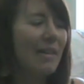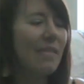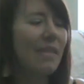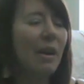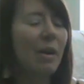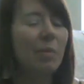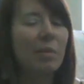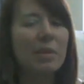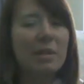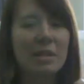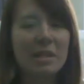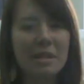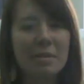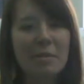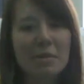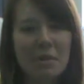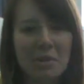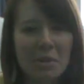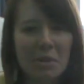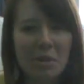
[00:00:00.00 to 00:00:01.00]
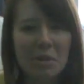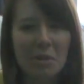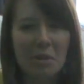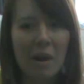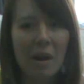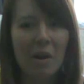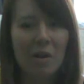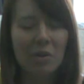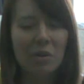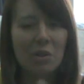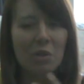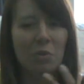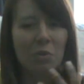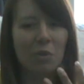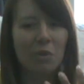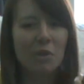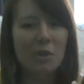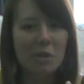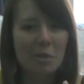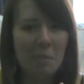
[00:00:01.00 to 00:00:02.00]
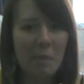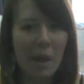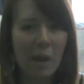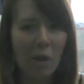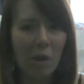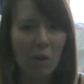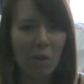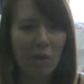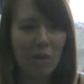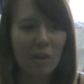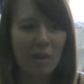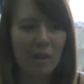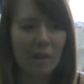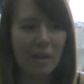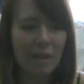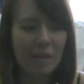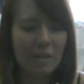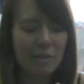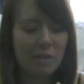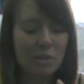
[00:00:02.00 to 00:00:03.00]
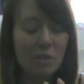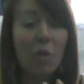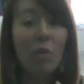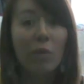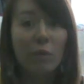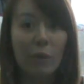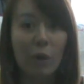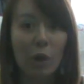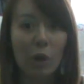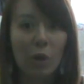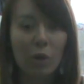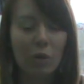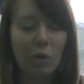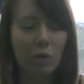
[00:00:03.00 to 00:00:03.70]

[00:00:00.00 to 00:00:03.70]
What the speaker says: That when demons are around, you will smell sulfur,